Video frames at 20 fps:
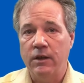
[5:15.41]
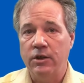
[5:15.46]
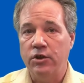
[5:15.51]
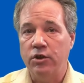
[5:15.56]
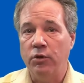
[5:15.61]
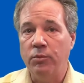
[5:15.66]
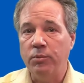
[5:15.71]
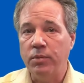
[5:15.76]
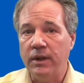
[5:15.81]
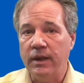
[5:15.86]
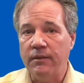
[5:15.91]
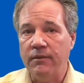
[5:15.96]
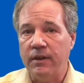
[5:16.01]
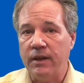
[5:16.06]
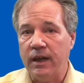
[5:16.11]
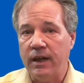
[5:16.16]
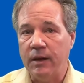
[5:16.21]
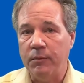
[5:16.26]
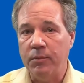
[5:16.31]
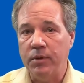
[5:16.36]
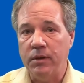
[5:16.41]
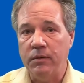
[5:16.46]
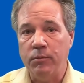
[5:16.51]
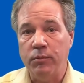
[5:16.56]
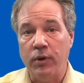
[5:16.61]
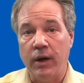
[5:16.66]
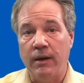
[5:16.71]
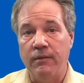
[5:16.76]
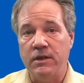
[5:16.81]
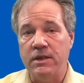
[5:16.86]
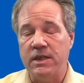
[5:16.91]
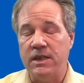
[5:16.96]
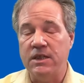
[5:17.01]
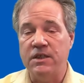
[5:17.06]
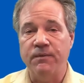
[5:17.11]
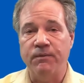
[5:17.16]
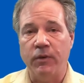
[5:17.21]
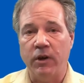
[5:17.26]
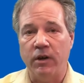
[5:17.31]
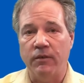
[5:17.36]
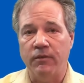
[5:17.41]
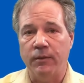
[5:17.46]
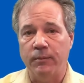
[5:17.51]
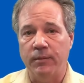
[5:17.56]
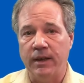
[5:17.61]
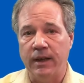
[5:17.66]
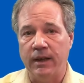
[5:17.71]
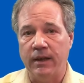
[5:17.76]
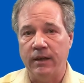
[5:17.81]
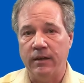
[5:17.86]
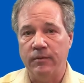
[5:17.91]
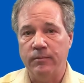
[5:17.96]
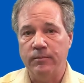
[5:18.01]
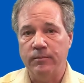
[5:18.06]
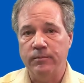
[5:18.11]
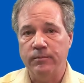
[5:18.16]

Don't believe the hype. Privacy is far from dead.